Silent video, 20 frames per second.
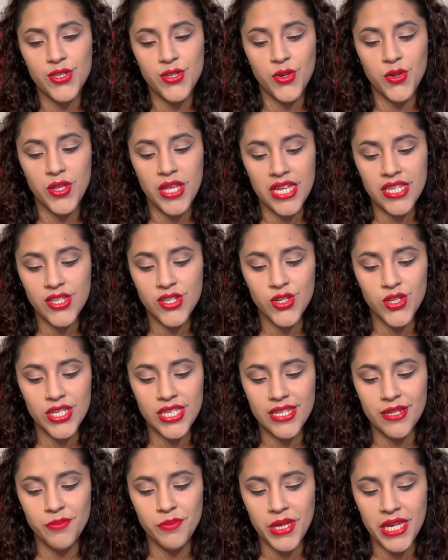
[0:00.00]
So that's
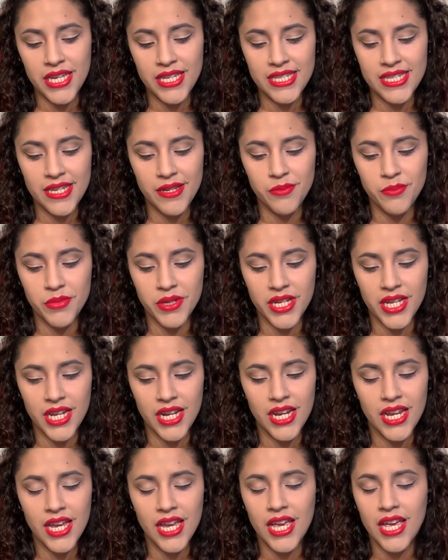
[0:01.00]
just amazing. But